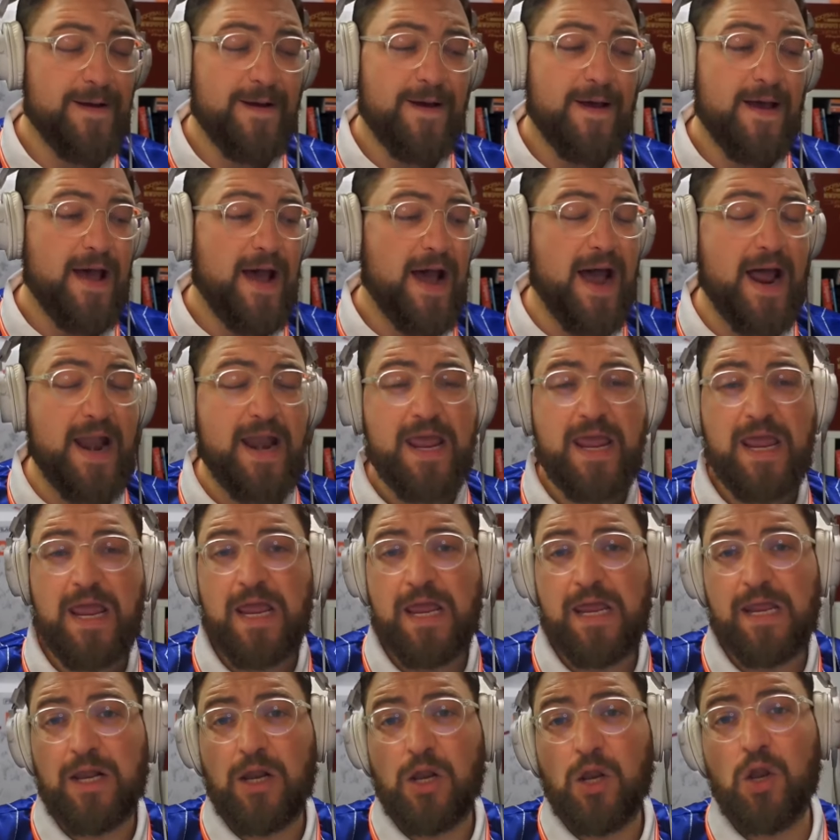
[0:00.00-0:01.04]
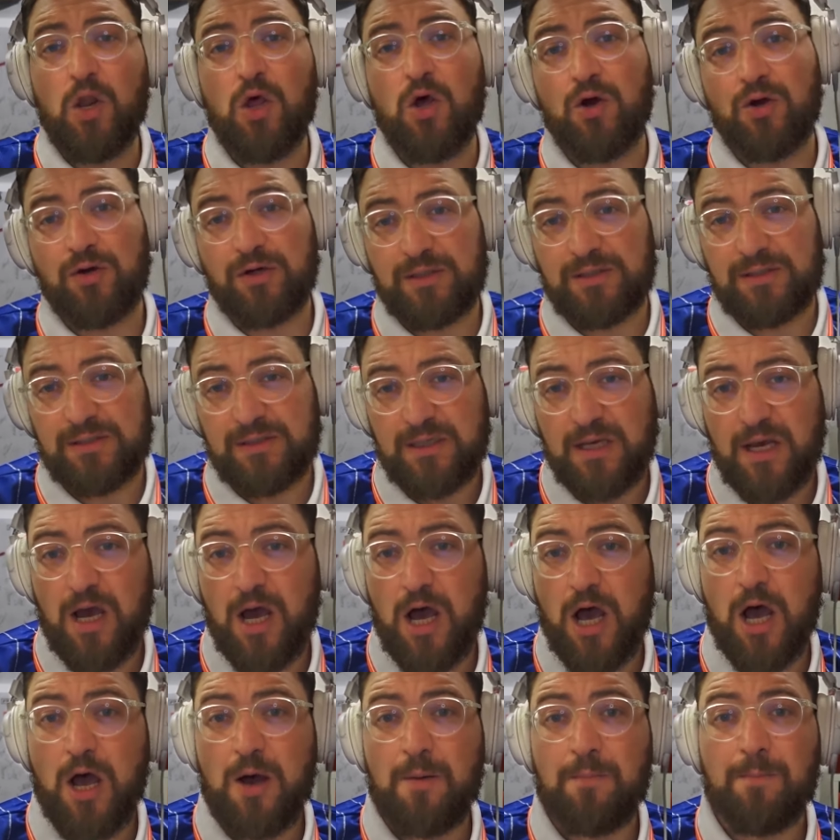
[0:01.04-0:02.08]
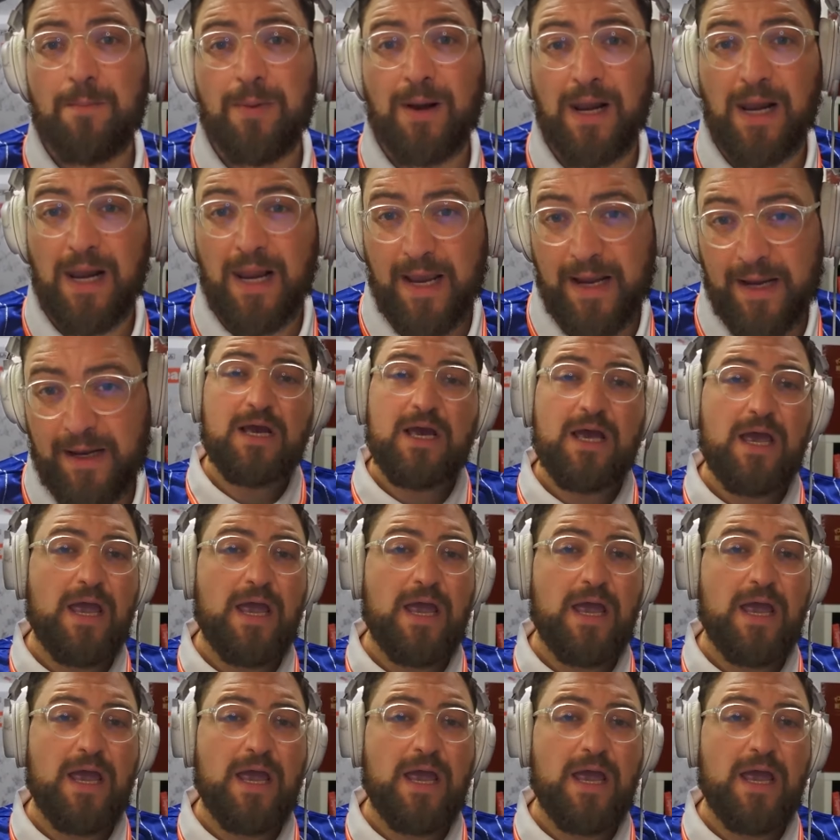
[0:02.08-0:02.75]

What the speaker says: And he looks a player.